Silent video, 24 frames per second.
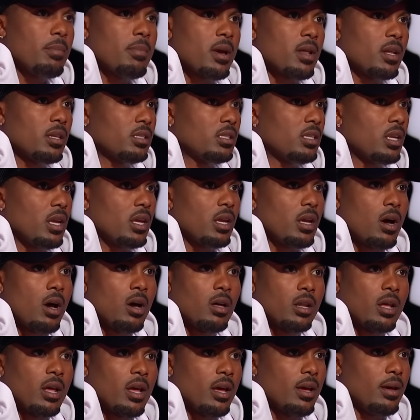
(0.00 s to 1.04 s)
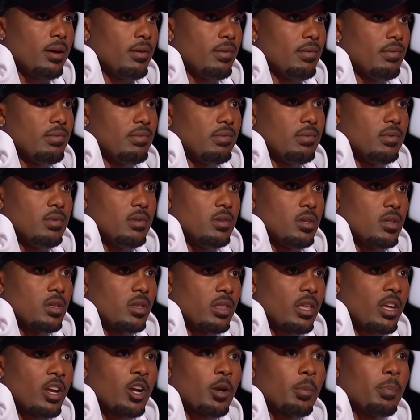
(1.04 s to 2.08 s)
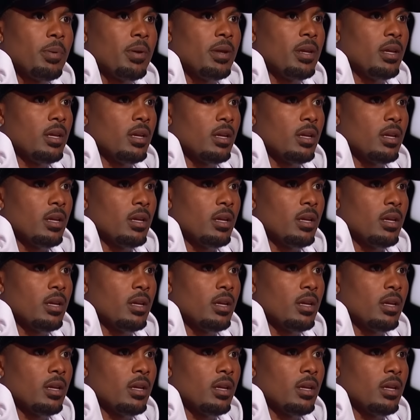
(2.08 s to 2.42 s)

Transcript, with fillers: meditate, all that. All that, right? Therapy.